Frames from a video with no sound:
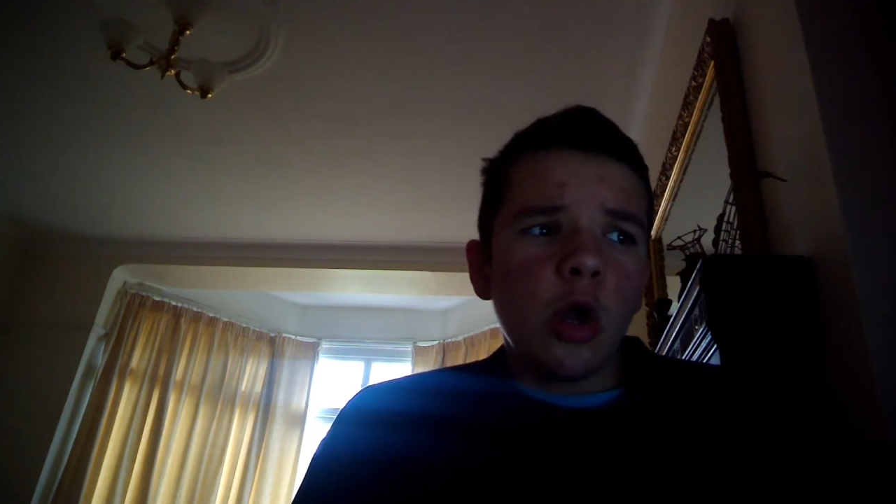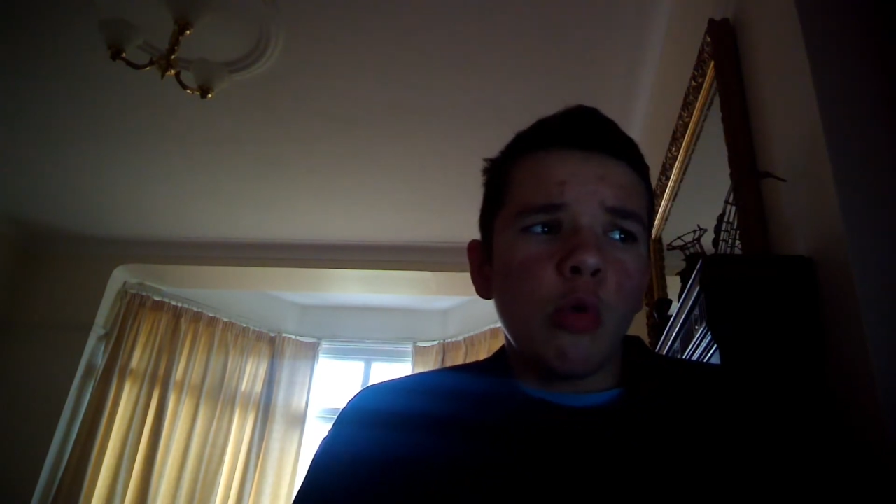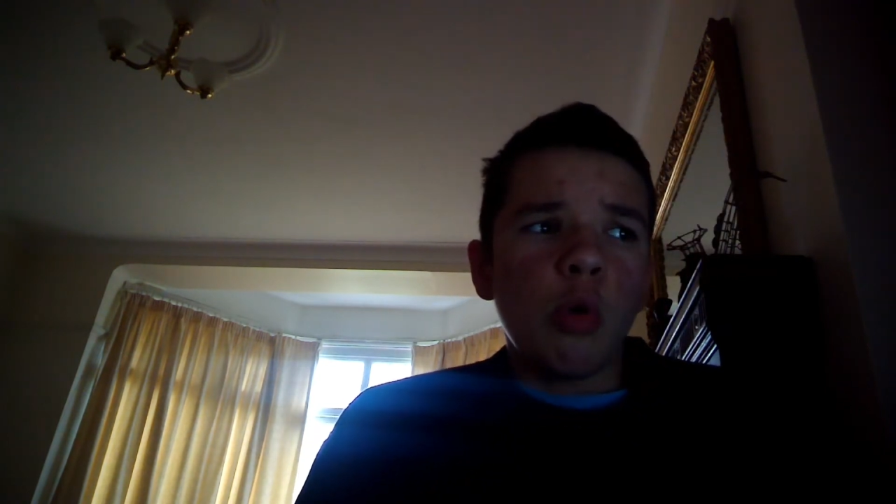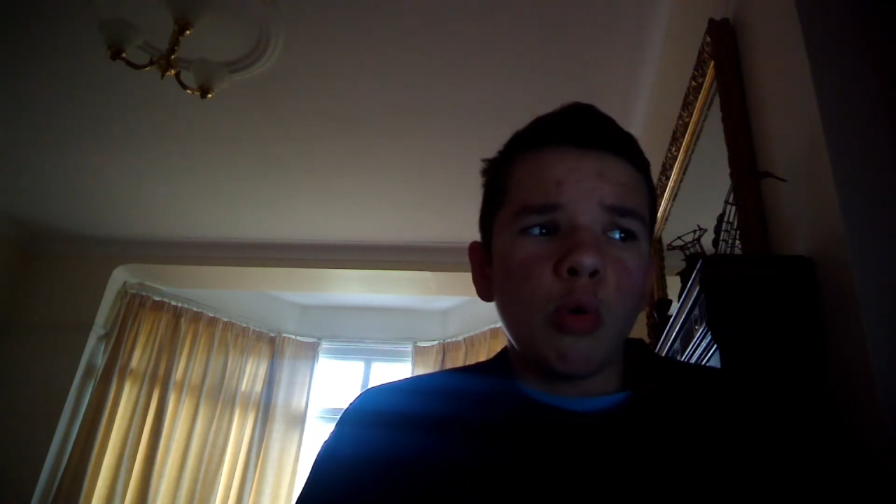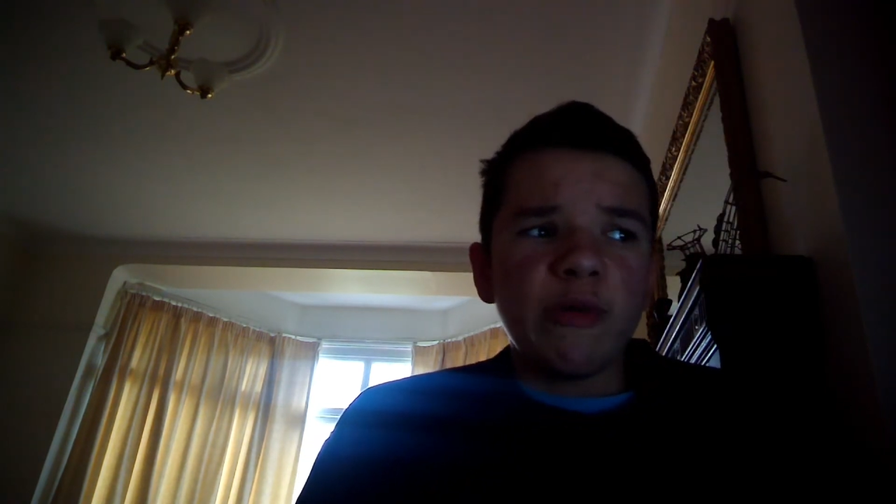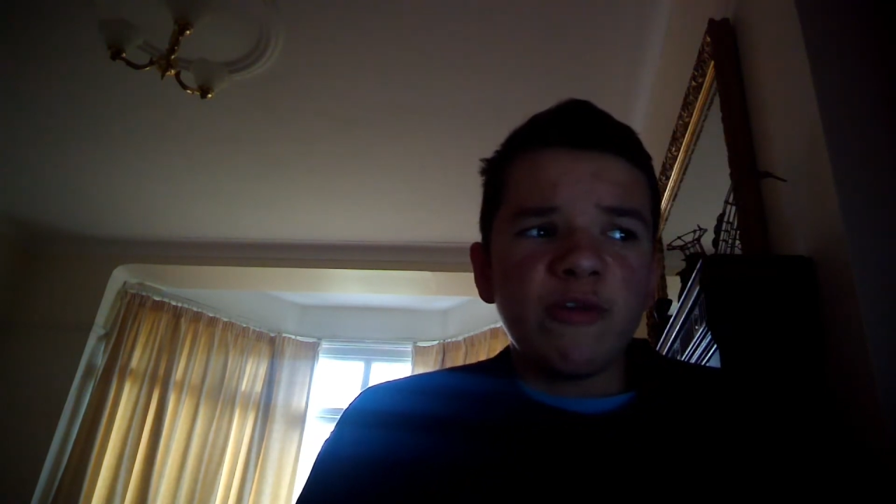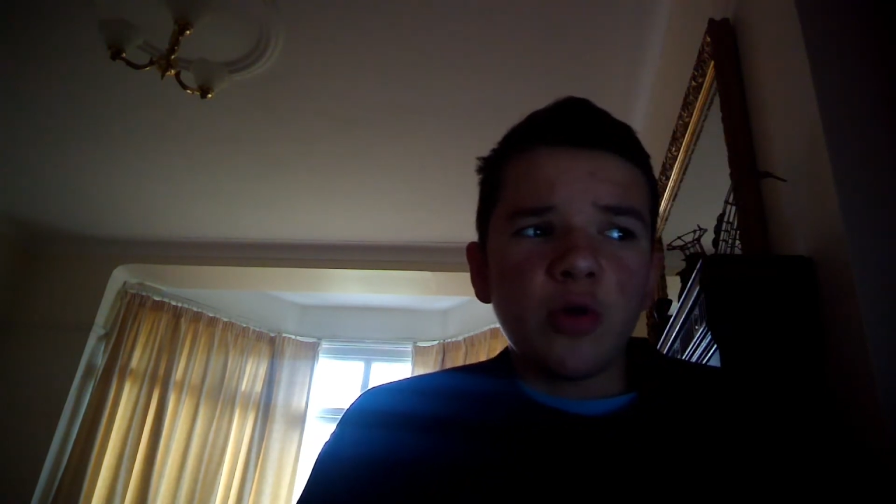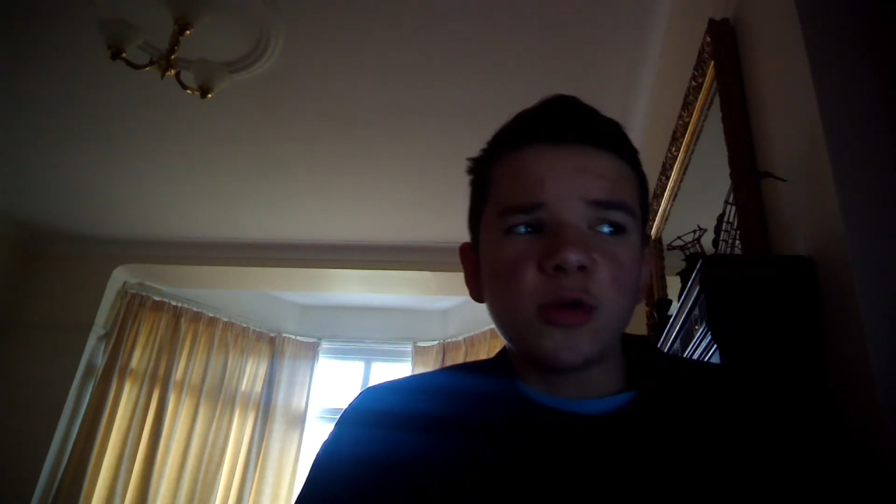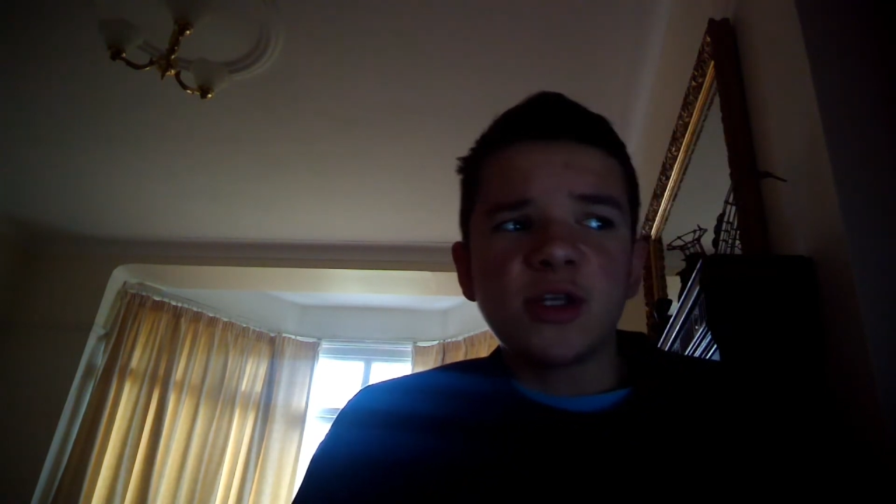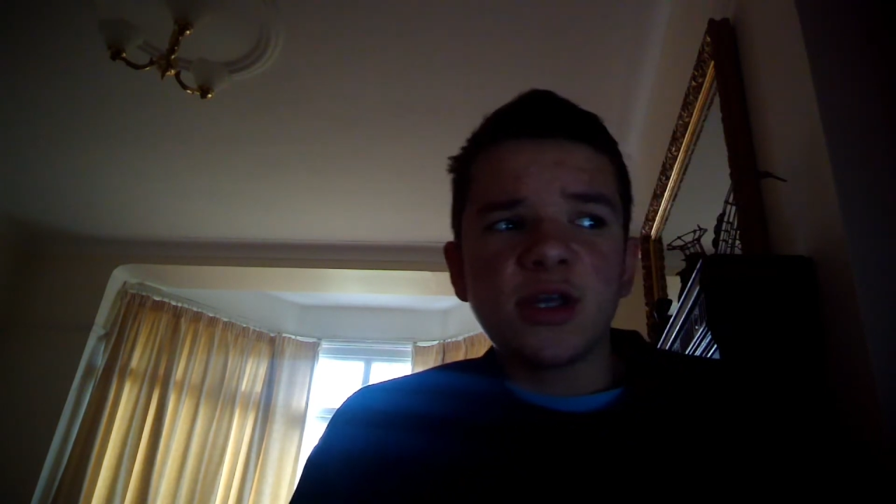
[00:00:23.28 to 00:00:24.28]
What we've
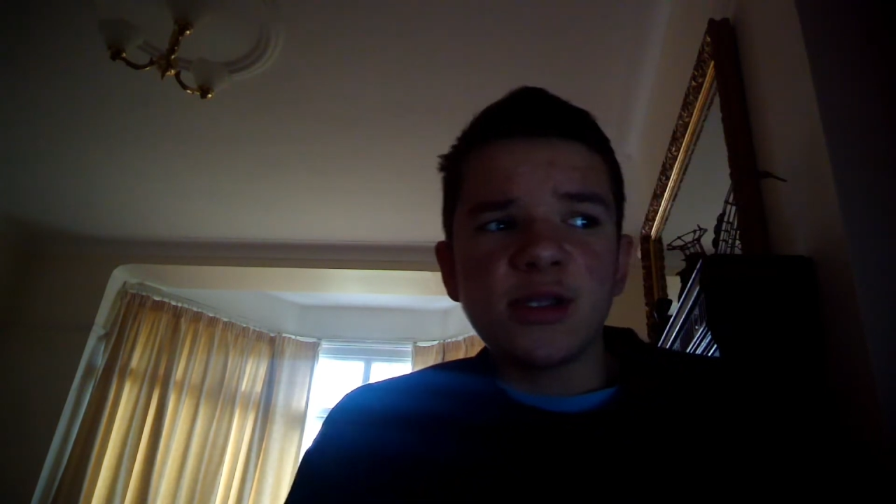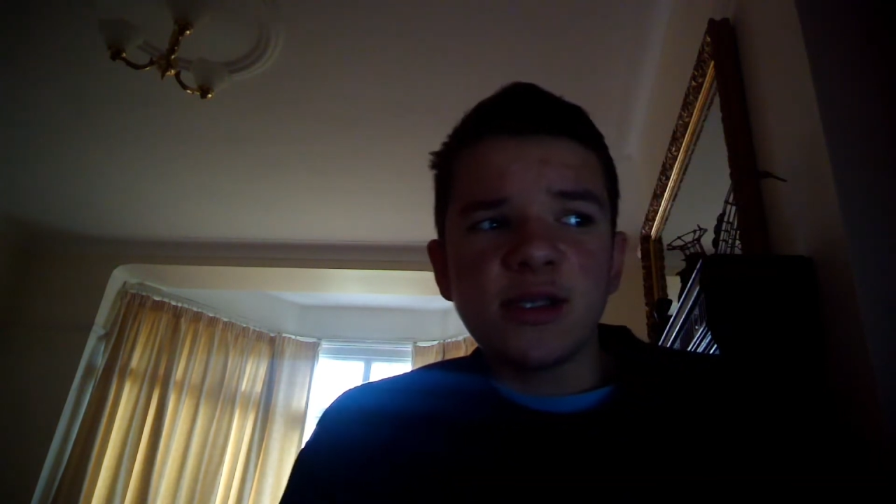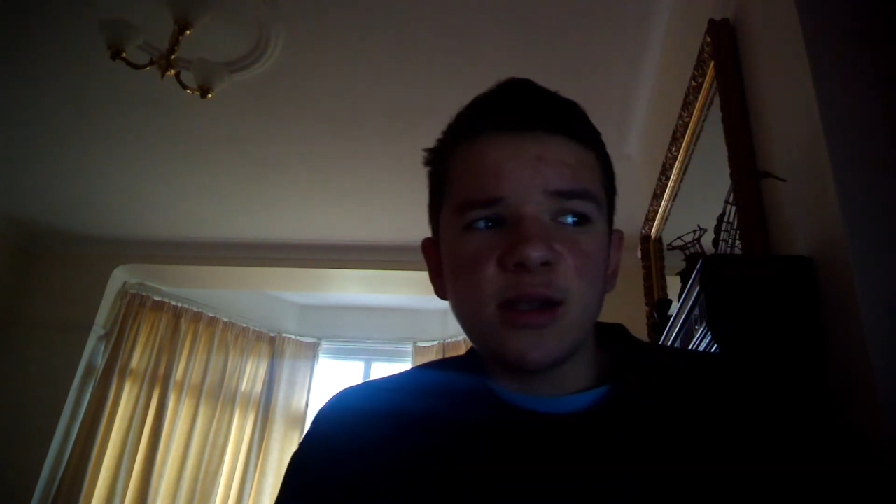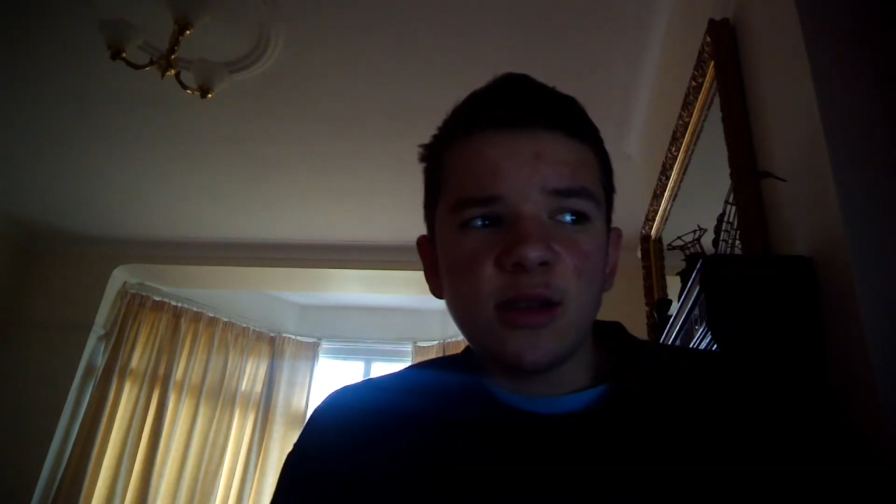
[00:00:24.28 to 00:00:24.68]
got to consider